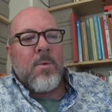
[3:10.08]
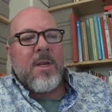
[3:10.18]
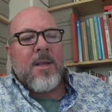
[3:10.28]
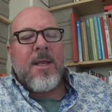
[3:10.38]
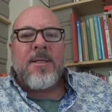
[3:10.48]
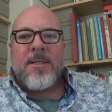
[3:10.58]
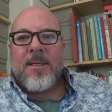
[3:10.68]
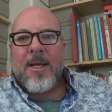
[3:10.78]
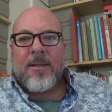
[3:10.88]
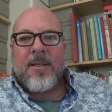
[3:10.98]
we
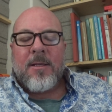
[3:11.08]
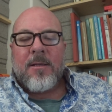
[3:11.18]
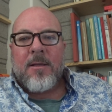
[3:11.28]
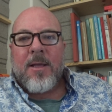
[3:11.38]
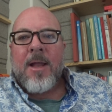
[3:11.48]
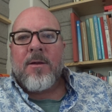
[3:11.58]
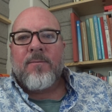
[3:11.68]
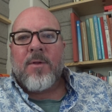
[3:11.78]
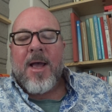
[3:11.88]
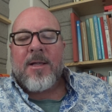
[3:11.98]
hinted at the end
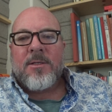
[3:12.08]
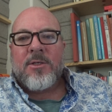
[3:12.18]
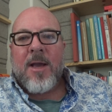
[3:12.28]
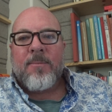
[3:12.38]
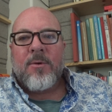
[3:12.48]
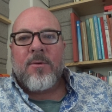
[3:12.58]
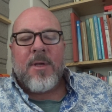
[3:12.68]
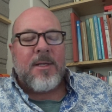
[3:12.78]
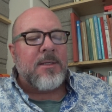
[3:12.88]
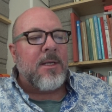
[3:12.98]
of last chapter
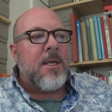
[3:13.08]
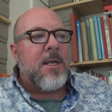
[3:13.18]
that